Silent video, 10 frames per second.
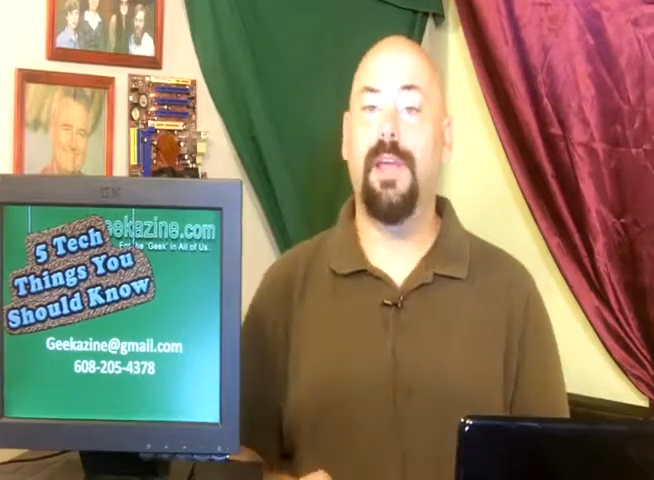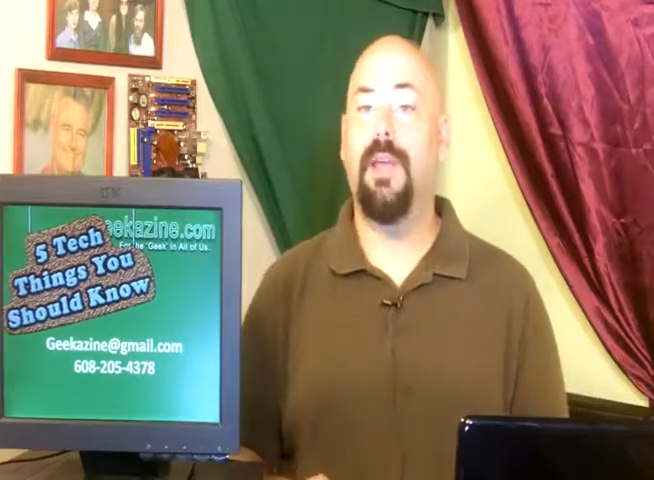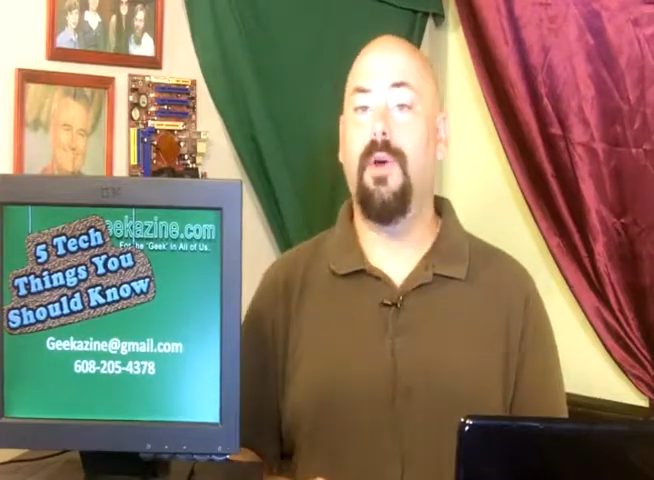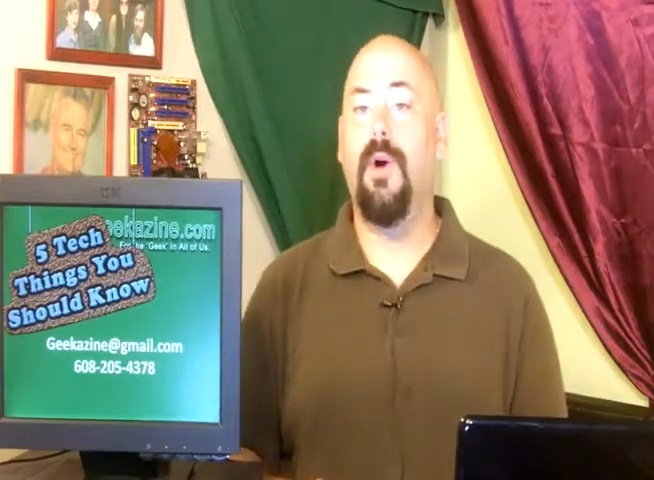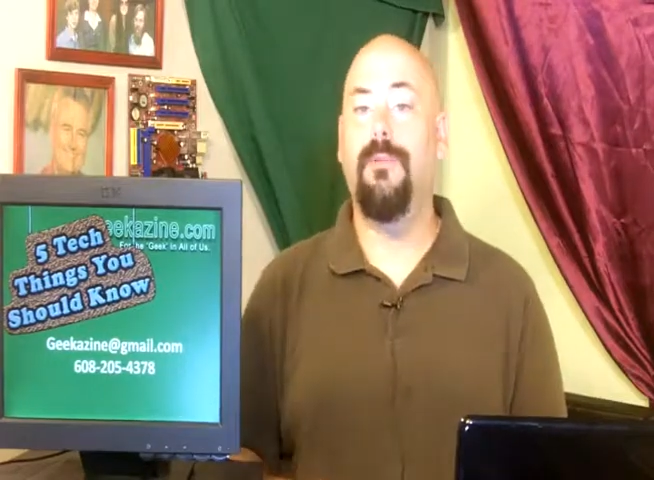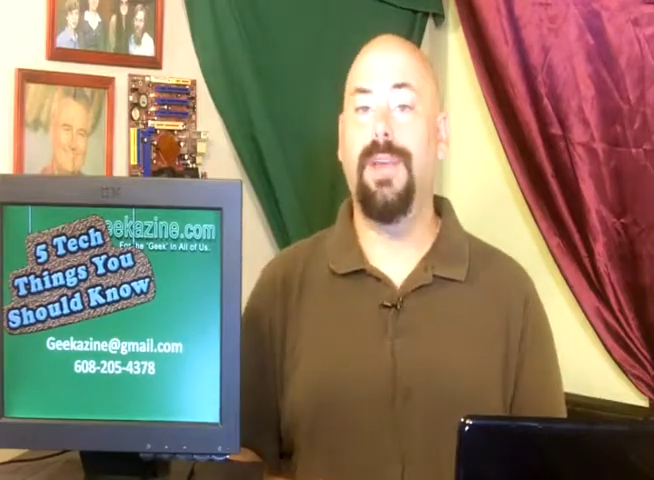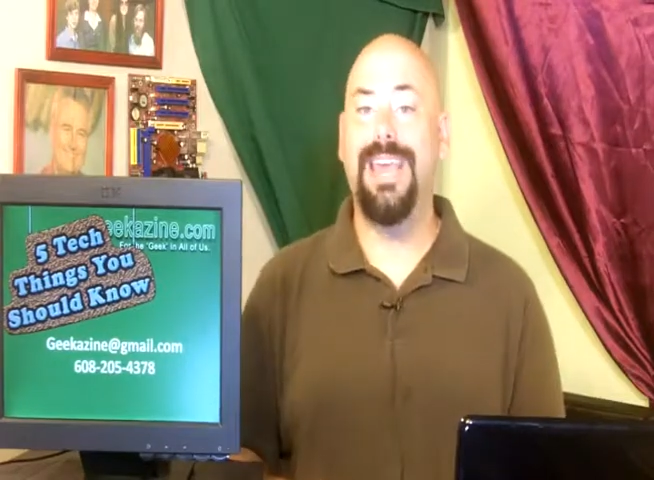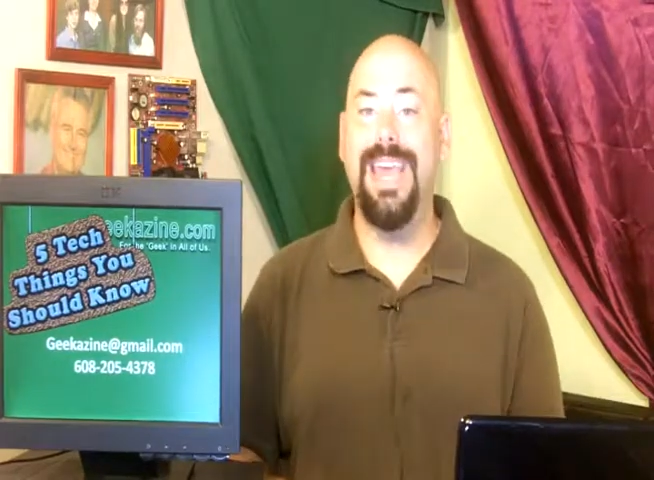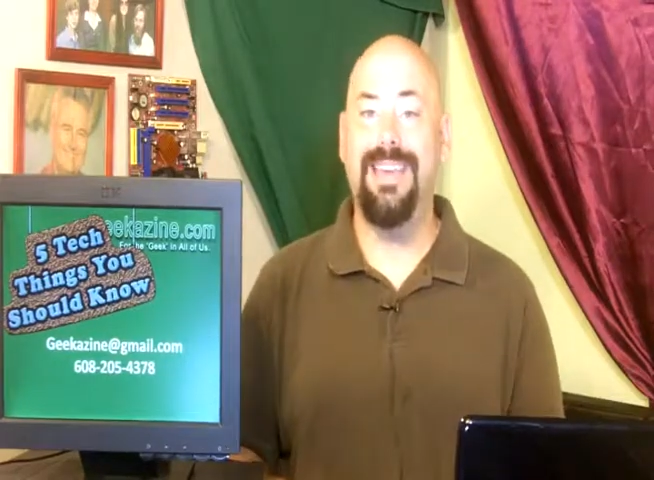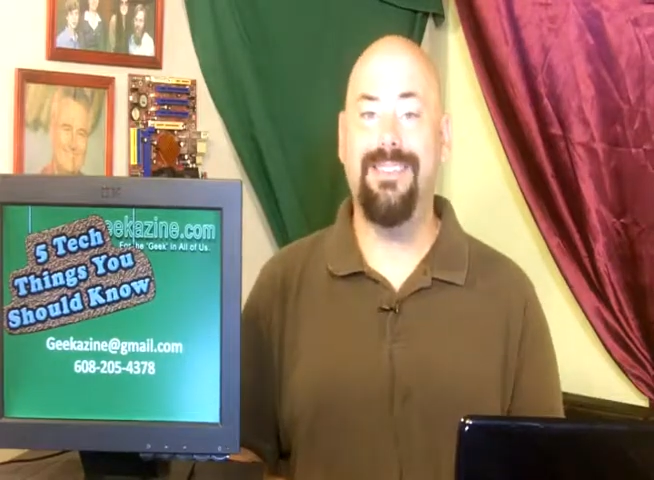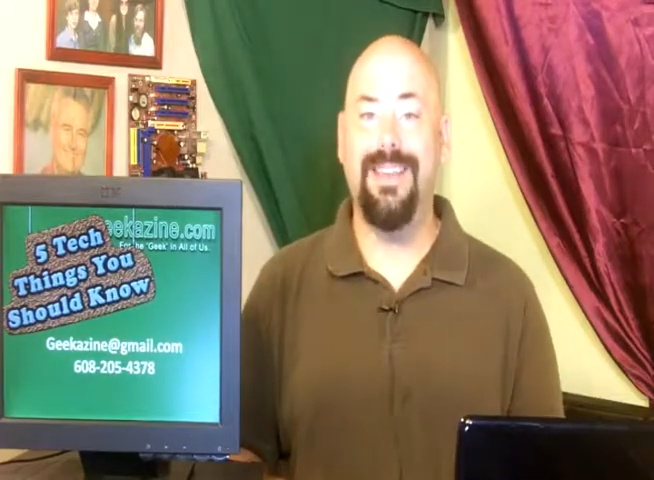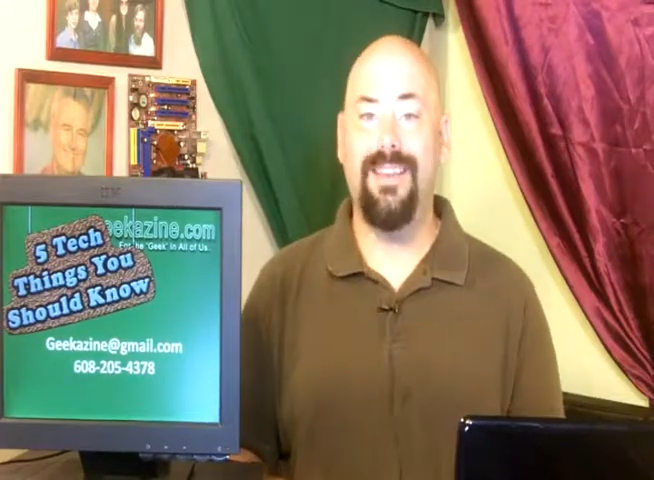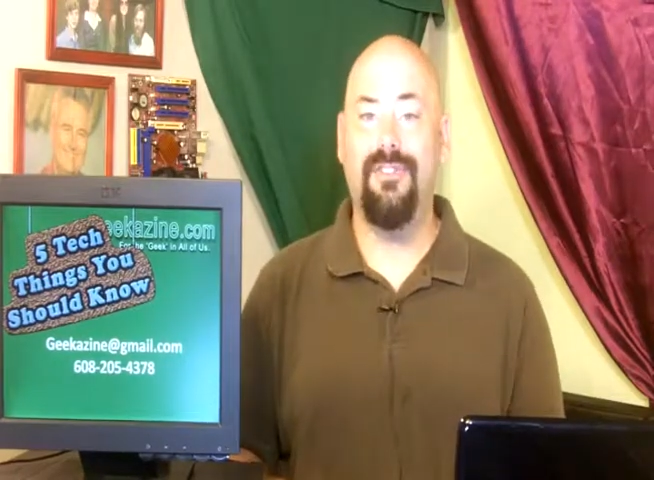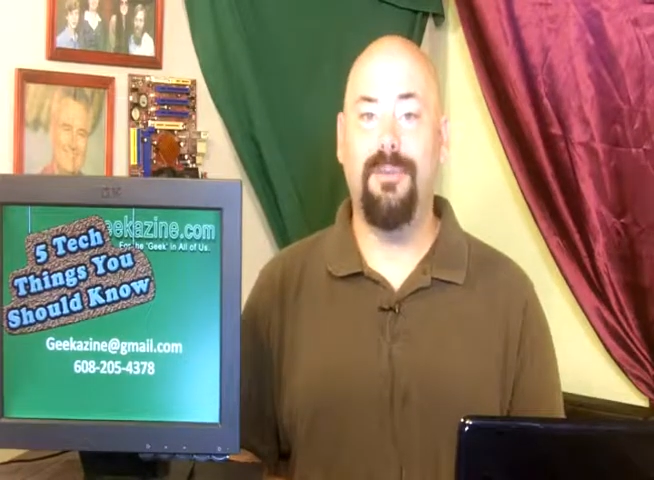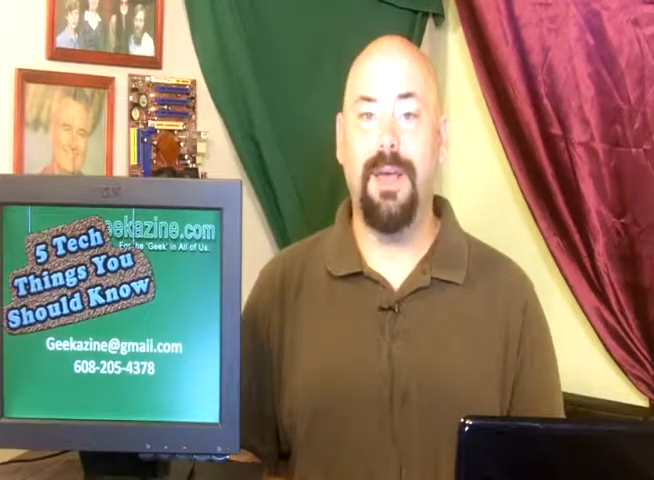you can go over to
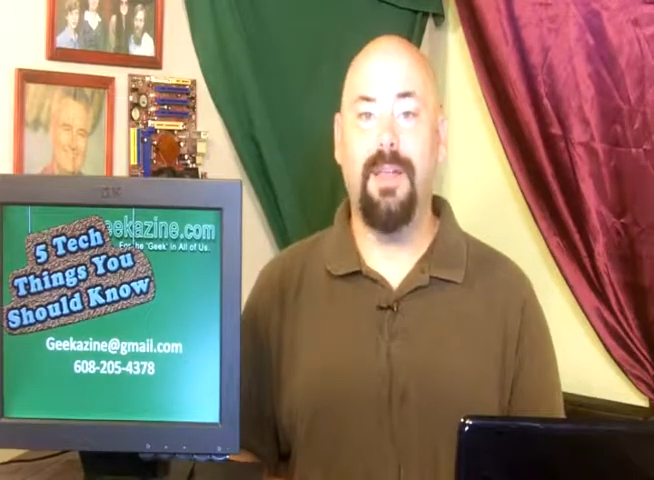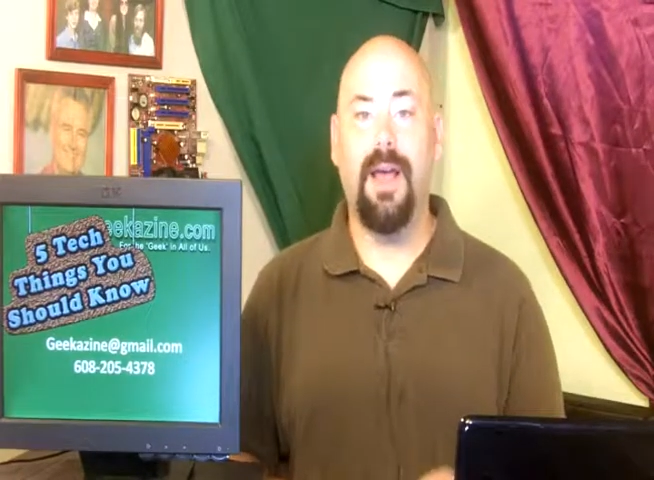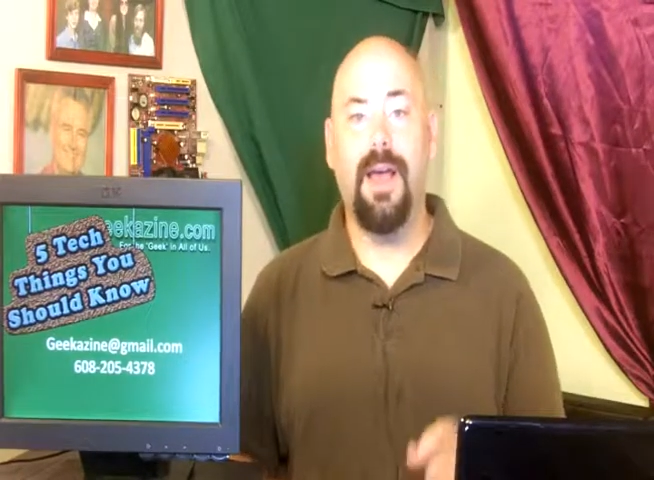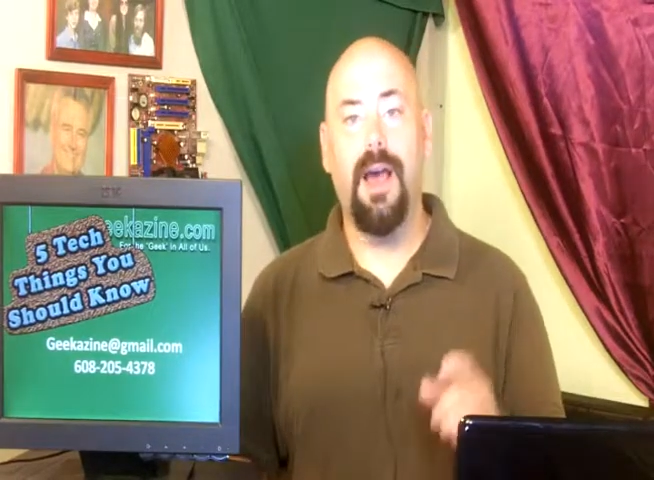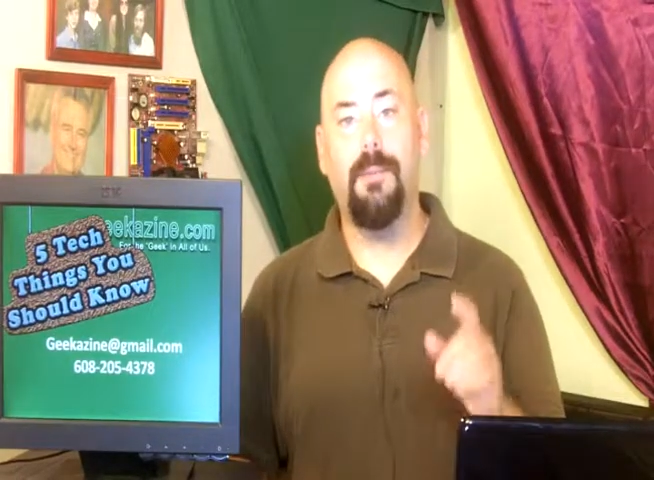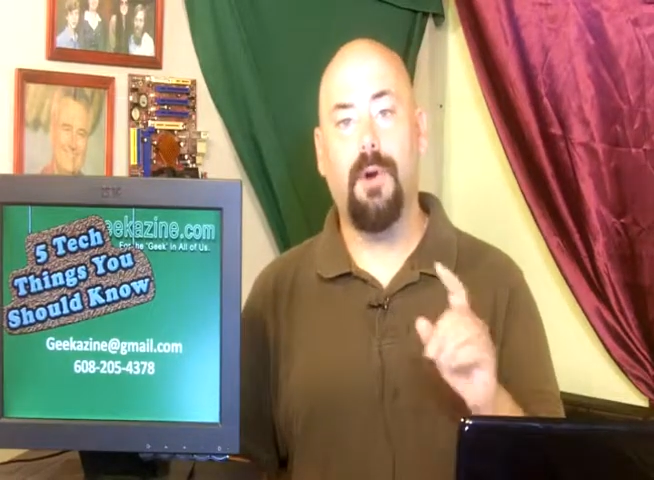geekazine@gmail.com